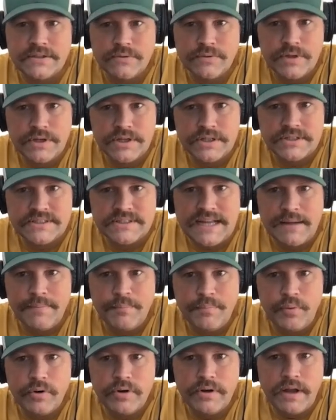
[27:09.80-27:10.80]
really good stopping
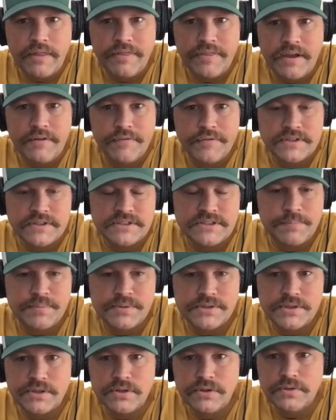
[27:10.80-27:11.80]
point, I think, for this
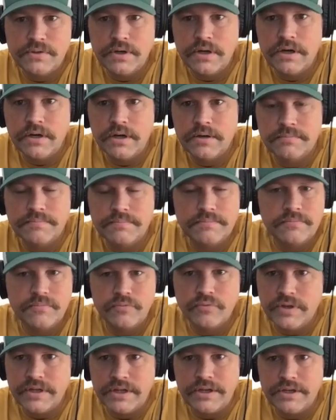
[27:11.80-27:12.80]
episode.
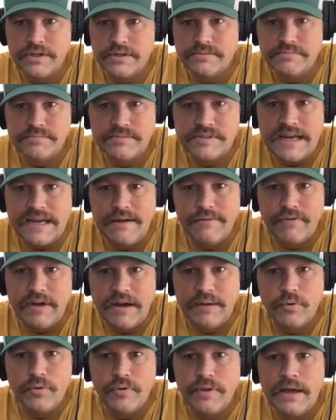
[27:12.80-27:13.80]
Really good time
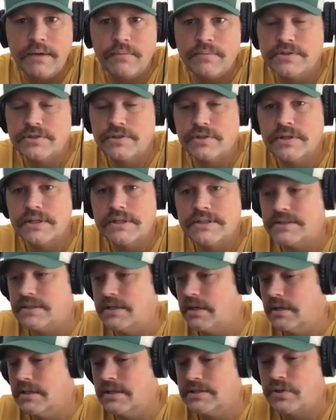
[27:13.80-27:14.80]
frame on that one. So let's
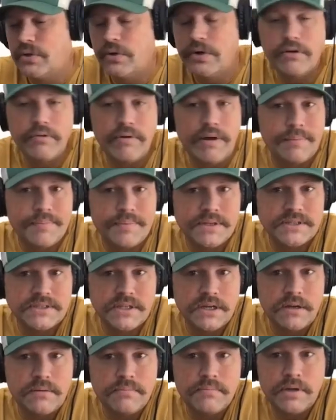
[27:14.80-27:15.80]
go ahead and wrap this
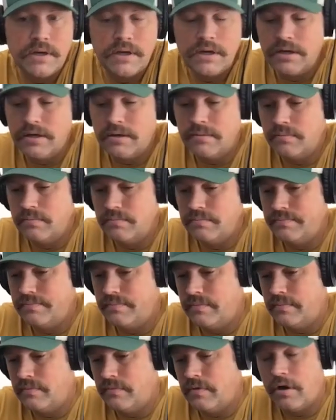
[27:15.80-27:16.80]
up.
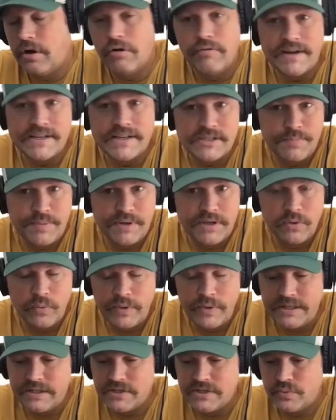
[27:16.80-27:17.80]
Our recipe of the
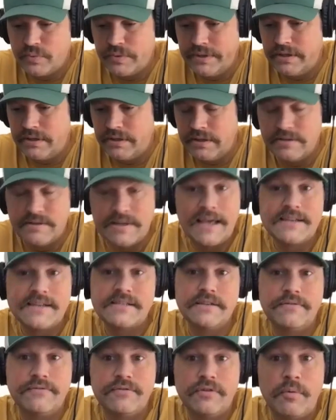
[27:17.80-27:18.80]
week this week is
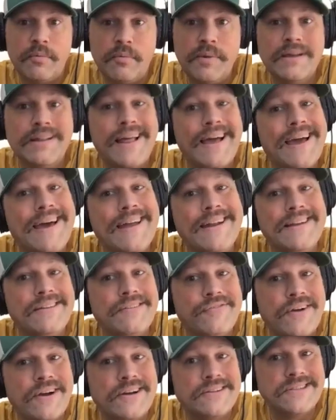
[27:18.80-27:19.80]
actually from a meal I had at
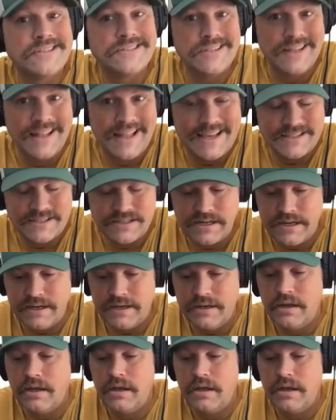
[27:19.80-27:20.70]
the fire station last night.